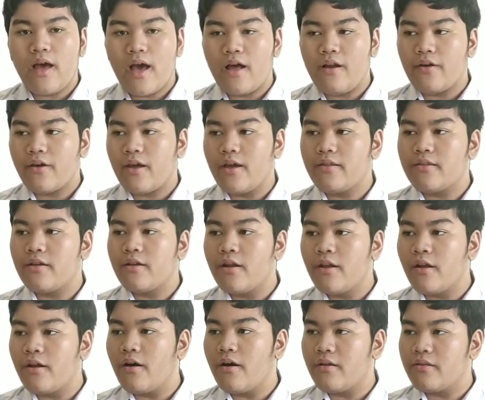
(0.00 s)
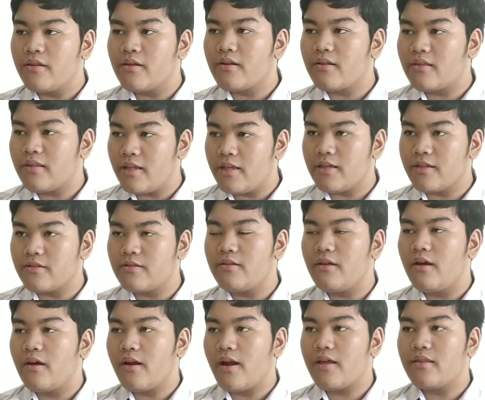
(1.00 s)
allocated in other
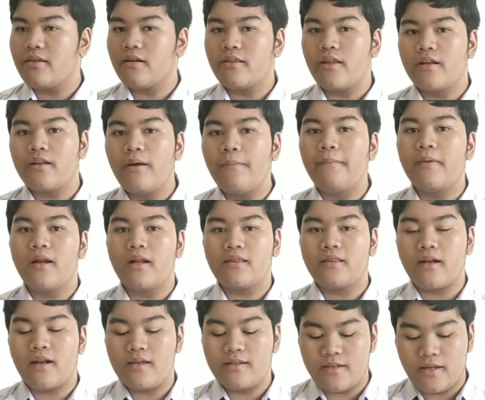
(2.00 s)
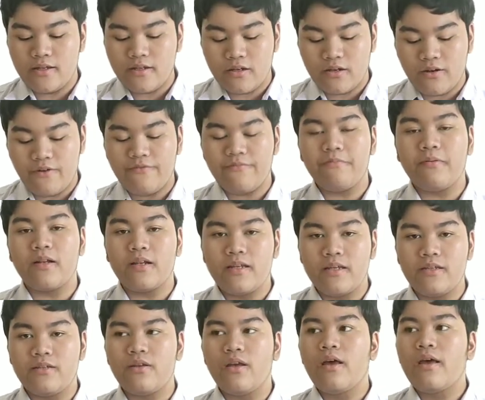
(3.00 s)
things rather than the militarization of
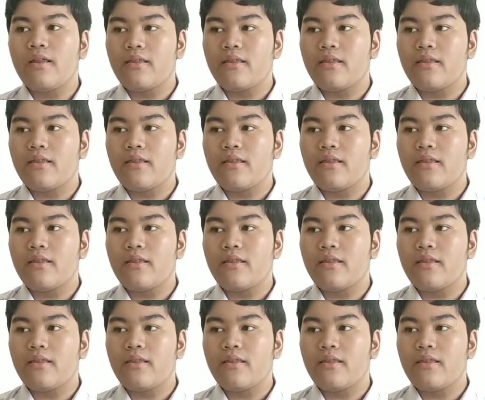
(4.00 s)
police